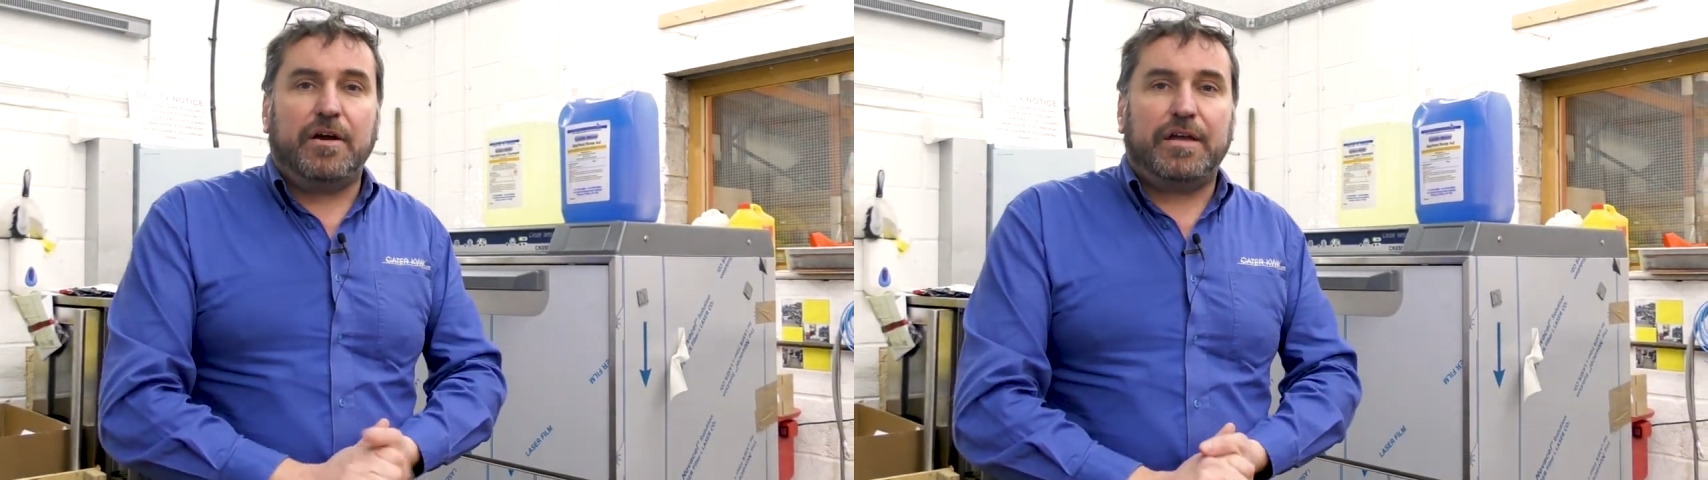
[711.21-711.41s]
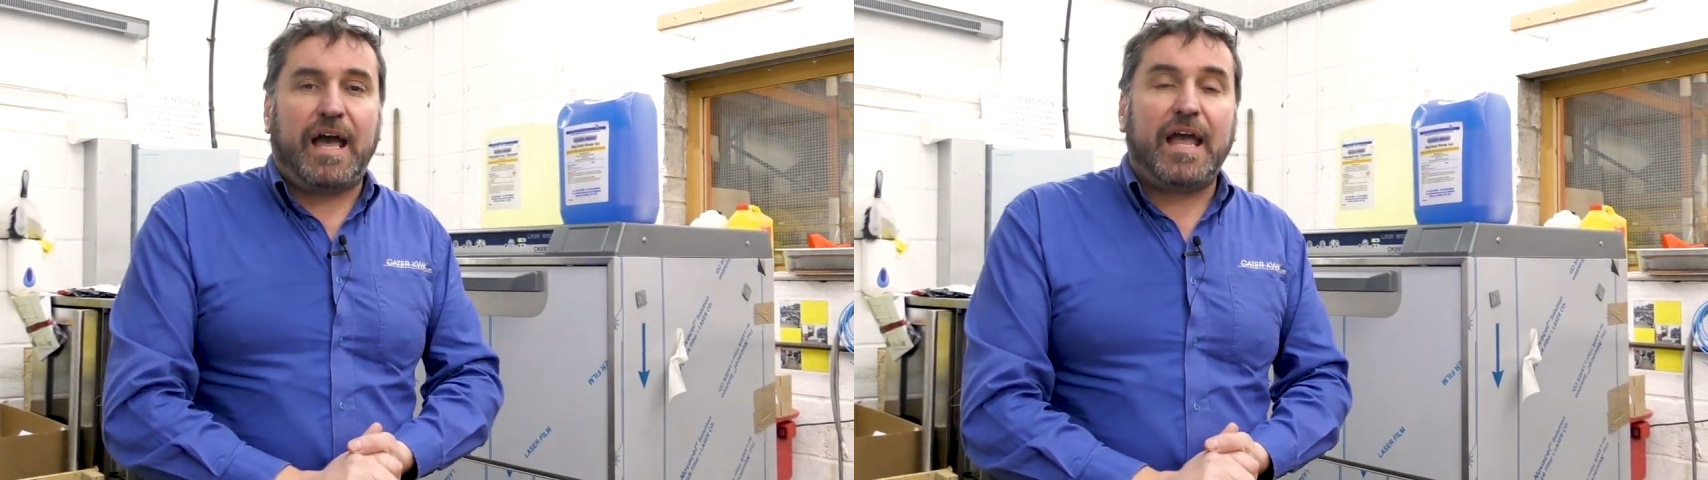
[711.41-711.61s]

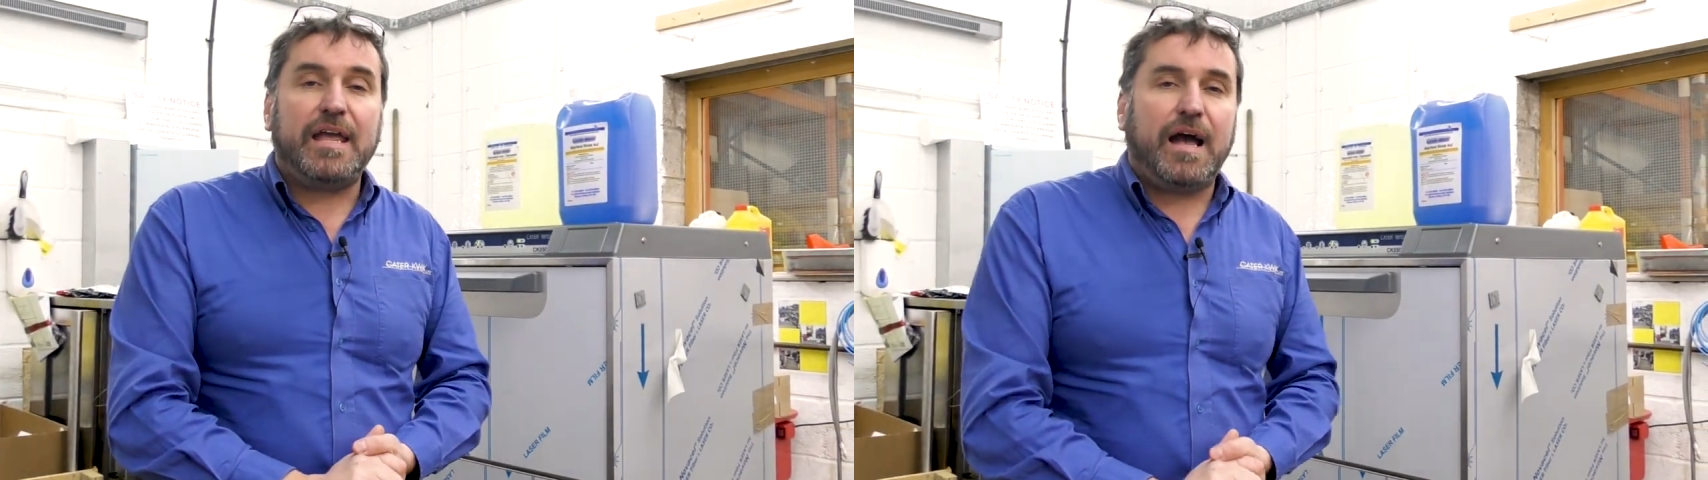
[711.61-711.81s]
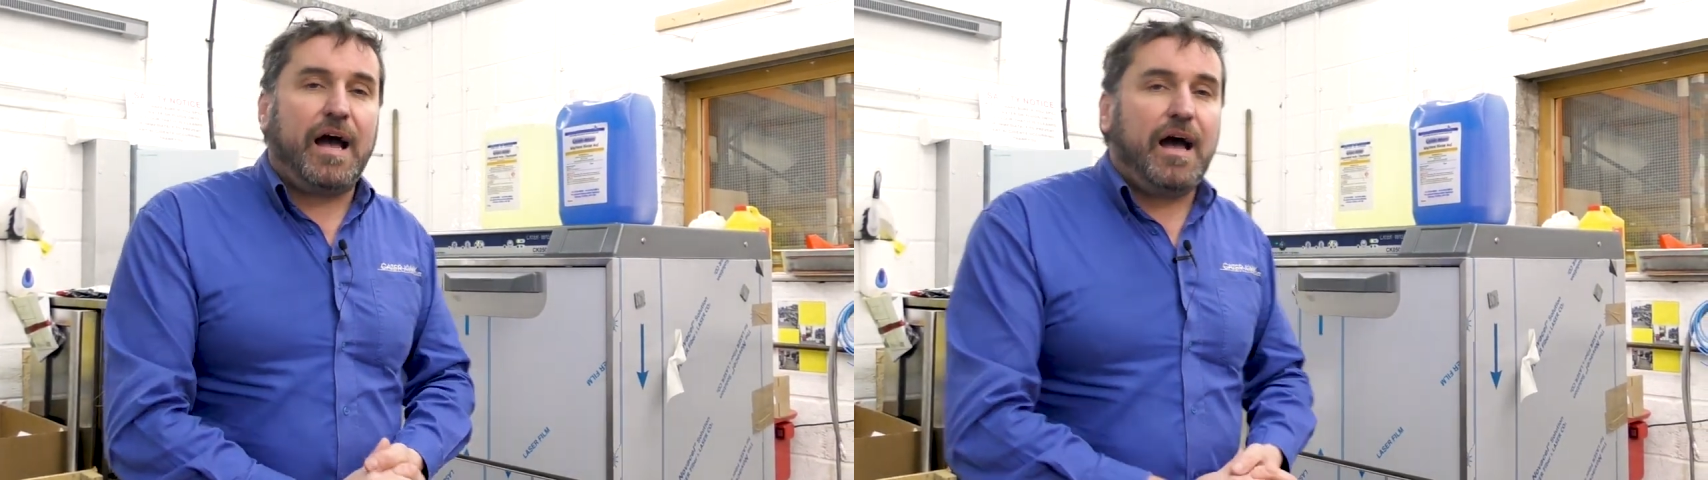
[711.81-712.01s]
Okay,
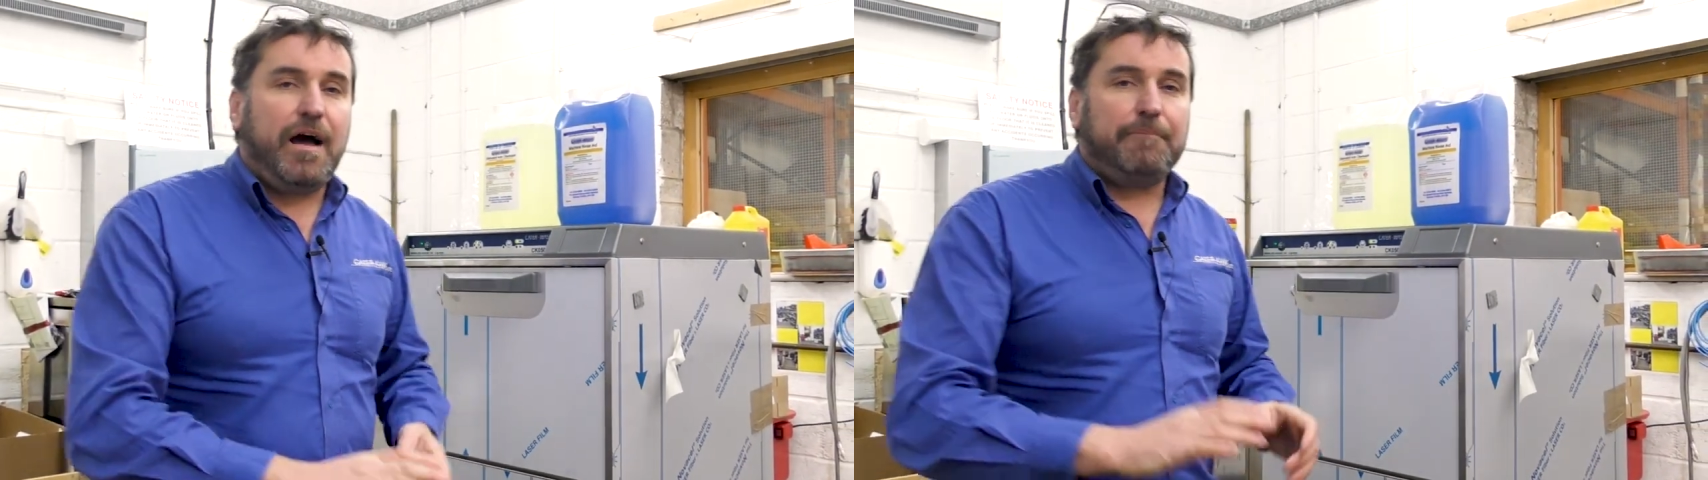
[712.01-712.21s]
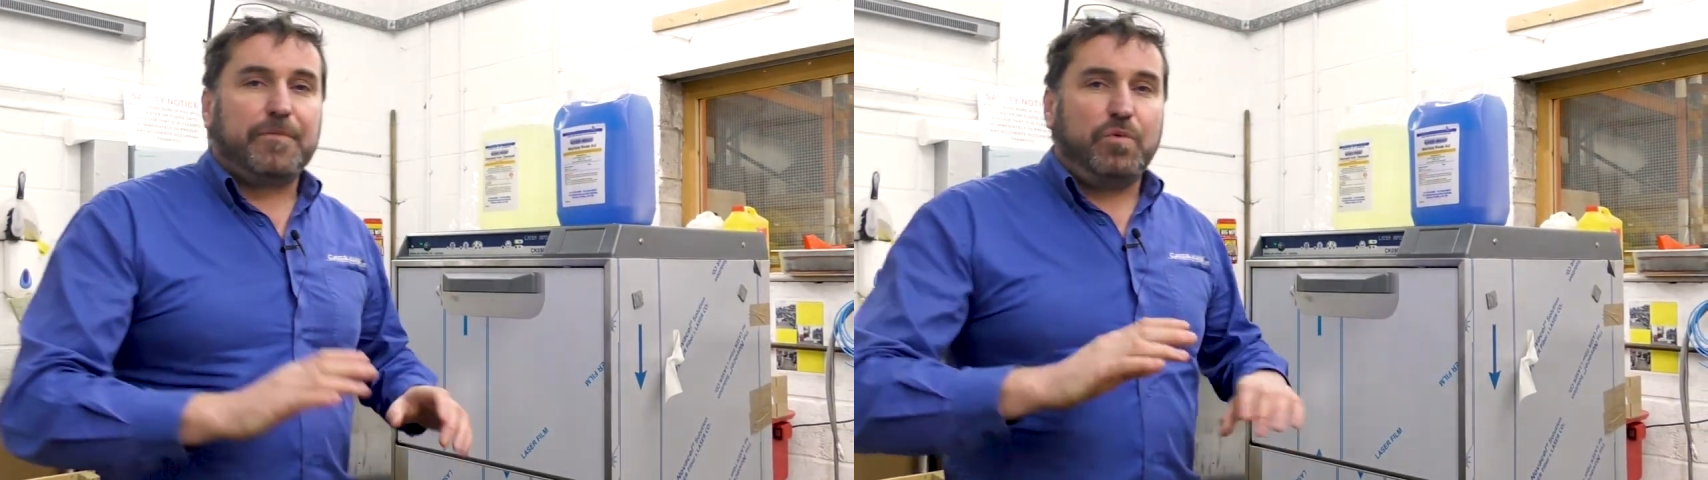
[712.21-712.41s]

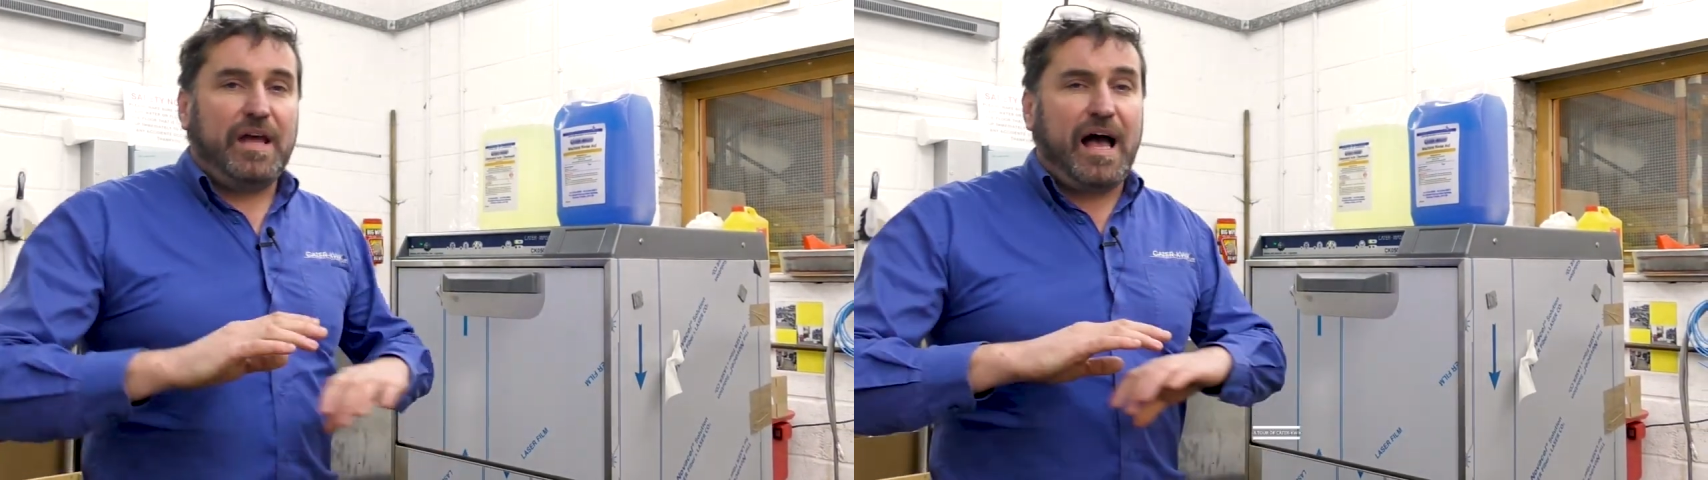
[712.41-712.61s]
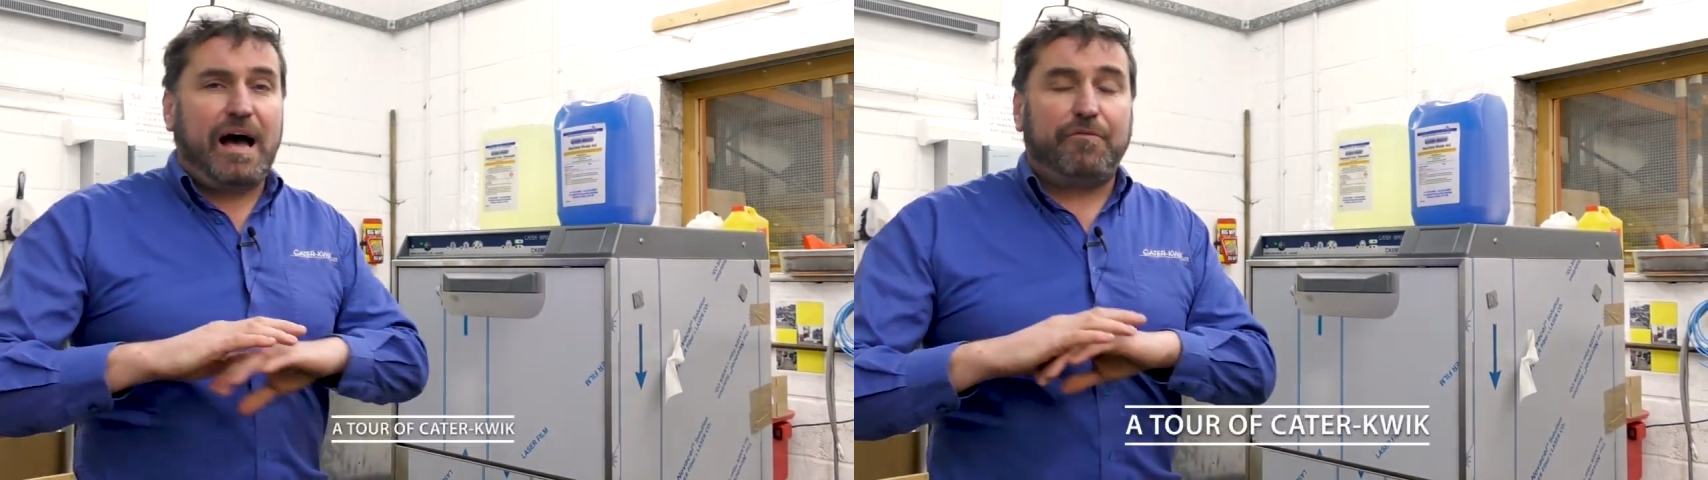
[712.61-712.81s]
we
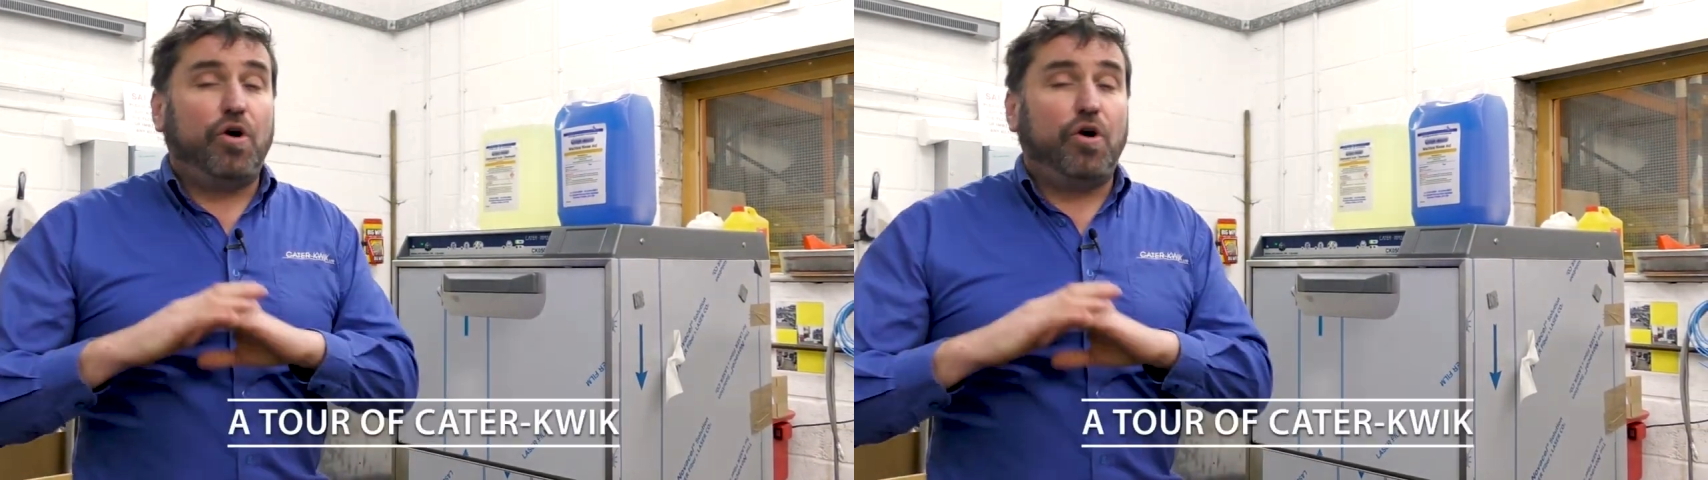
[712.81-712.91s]
have